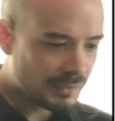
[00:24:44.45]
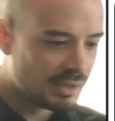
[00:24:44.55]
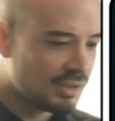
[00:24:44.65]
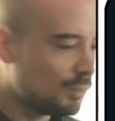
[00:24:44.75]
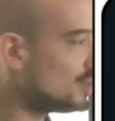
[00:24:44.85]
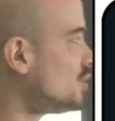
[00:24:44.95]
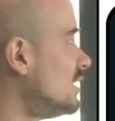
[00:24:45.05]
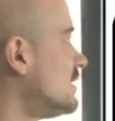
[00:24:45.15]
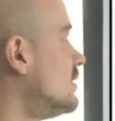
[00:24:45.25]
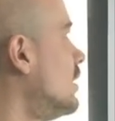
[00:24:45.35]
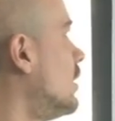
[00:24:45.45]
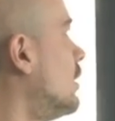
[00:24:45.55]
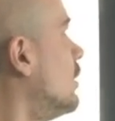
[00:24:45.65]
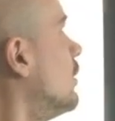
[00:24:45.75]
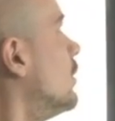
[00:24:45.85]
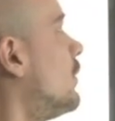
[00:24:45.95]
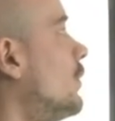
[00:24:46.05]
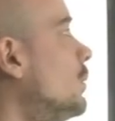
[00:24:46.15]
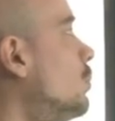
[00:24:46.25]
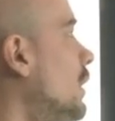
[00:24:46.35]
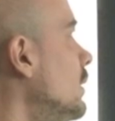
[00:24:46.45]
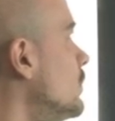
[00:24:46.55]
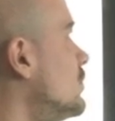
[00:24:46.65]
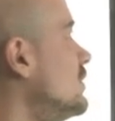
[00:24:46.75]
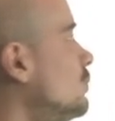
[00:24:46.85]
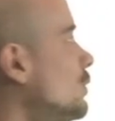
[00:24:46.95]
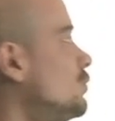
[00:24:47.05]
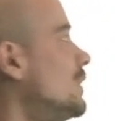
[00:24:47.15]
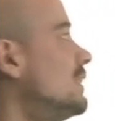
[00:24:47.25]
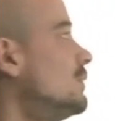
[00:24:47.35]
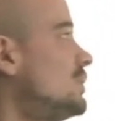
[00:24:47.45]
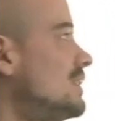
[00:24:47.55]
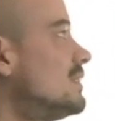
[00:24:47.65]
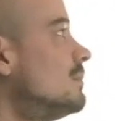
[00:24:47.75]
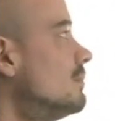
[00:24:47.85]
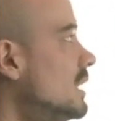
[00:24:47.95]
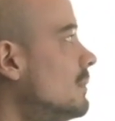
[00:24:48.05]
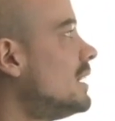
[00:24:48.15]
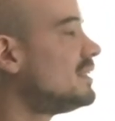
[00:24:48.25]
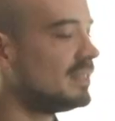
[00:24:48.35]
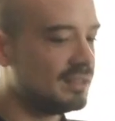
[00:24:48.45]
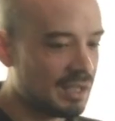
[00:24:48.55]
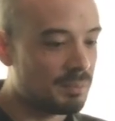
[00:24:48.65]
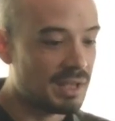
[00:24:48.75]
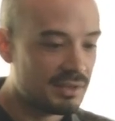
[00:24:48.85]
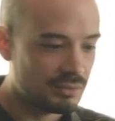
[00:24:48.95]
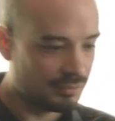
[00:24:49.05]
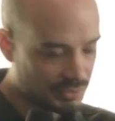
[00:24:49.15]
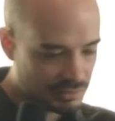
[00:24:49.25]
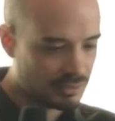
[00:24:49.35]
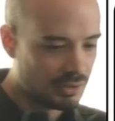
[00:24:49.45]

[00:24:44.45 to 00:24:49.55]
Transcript: which is the third point, which is minimizing the API surface